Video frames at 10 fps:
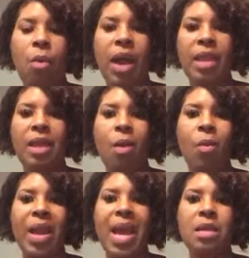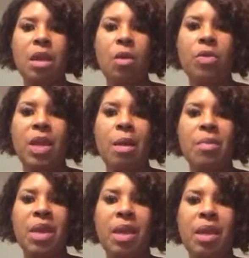way. That way I know that
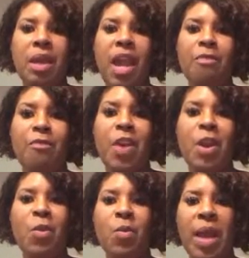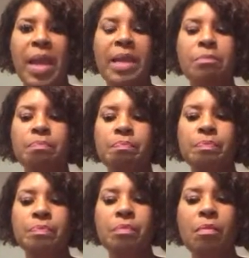I'm getting a fair rate.
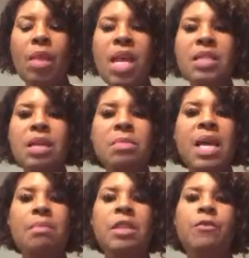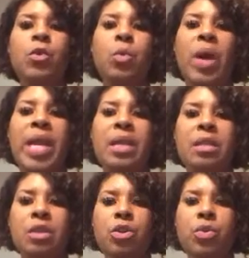Sometimes if you wait
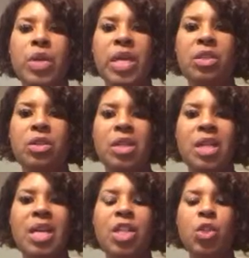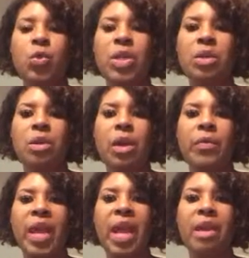until you get to the country,
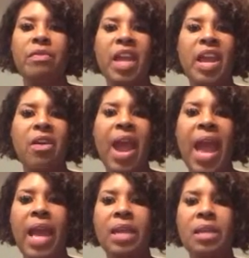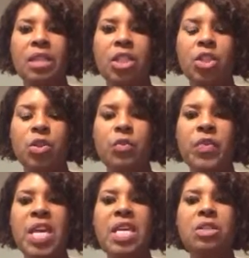they are adding additional
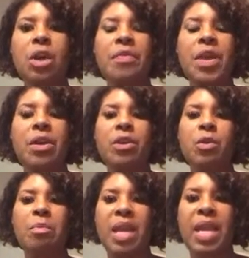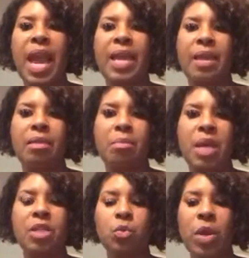fees on there and you may not get the
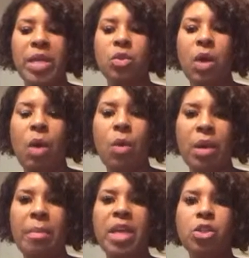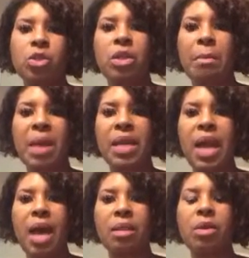best rate. So I want to make sure that my
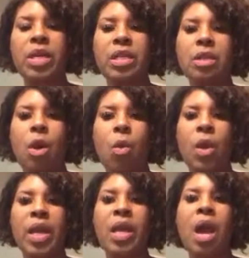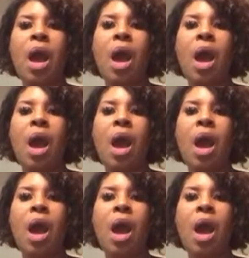dollar is going